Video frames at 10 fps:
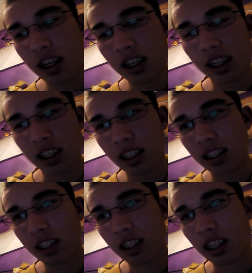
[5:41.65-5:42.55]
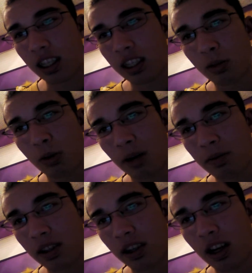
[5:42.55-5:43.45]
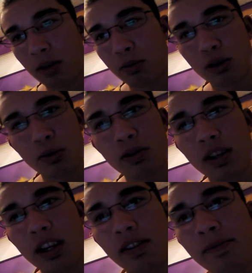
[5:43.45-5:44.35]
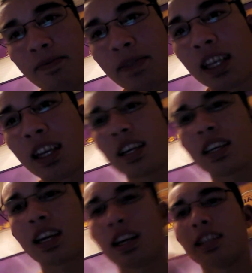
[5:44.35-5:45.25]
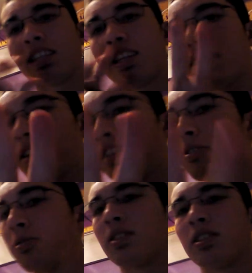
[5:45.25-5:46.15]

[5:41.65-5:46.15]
because it doesn't look like it's a popular combo, but whatever. Okay, another huge one,